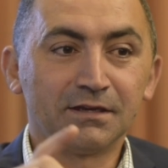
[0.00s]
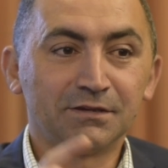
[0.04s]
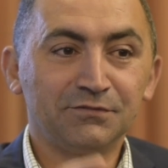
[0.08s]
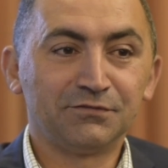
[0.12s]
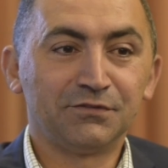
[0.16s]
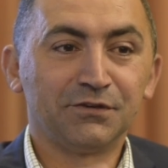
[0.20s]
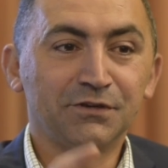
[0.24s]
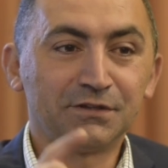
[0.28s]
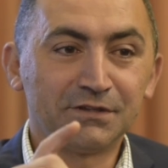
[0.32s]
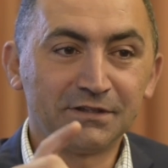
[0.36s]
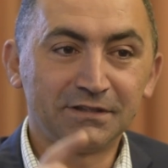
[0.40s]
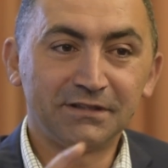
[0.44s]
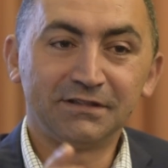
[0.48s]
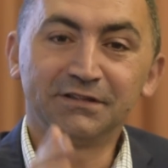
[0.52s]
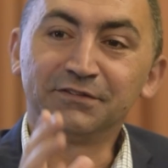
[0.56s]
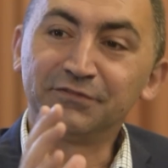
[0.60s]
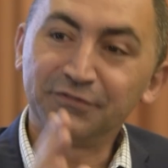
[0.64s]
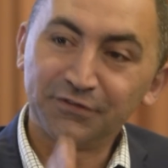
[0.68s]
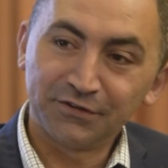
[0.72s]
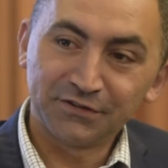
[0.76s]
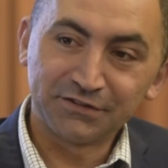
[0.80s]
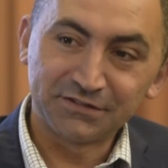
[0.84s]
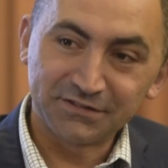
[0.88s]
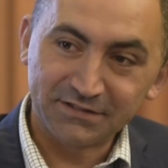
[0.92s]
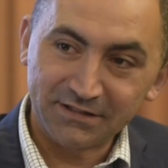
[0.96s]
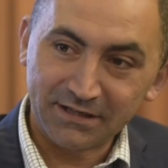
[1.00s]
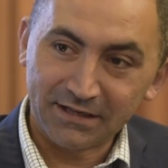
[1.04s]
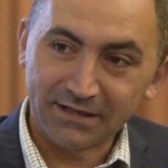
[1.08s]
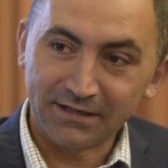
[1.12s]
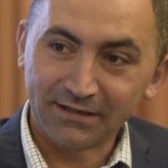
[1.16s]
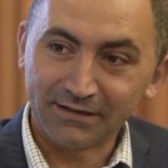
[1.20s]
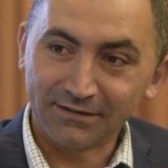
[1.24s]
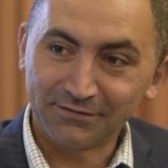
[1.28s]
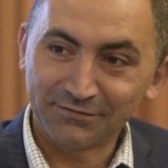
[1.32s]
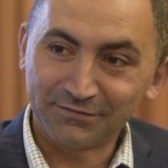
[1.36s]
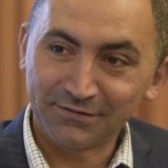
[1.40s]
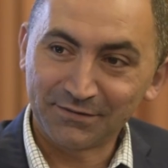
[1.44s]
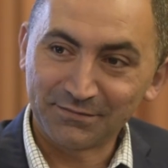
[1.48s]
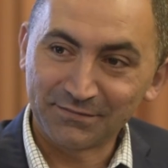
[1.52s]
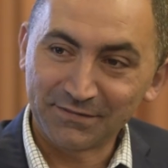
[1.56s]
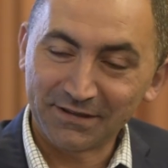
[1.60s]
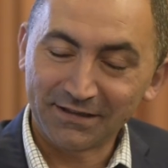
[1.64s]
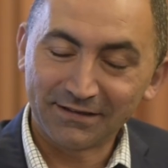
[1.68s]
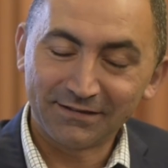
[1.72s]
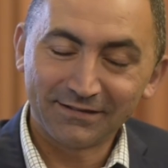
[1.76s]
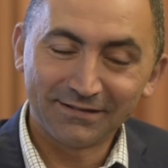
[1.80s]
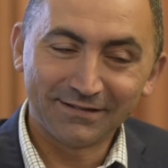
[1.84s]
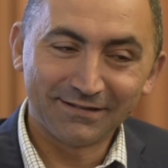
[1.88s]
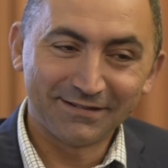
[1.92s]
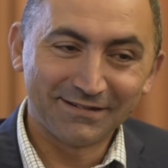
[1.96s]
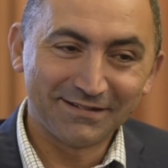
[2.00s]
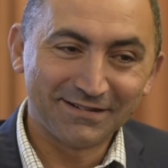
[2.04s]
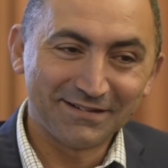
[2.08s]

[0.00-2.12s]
converted in the first day from that.